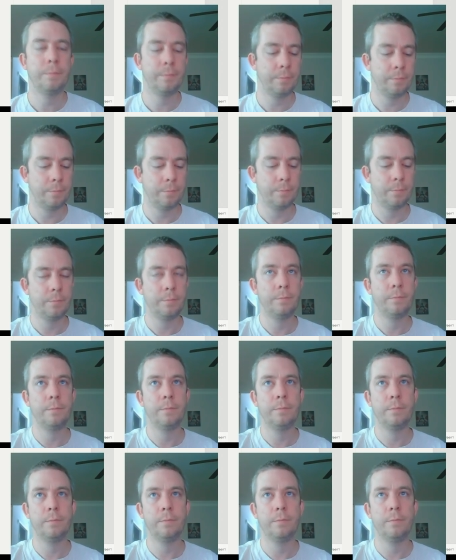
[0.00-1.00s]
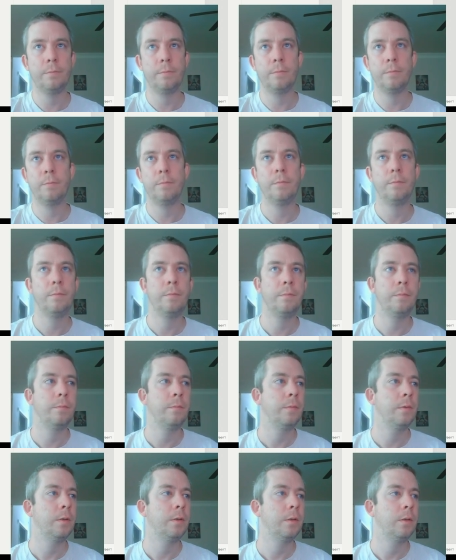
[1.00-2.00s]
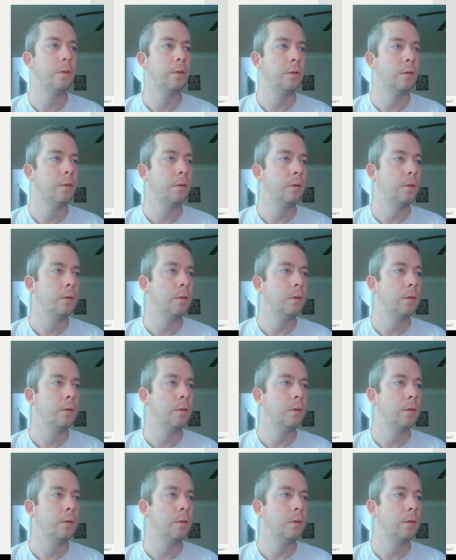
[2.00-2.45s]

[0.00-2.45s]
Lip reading: [no speech]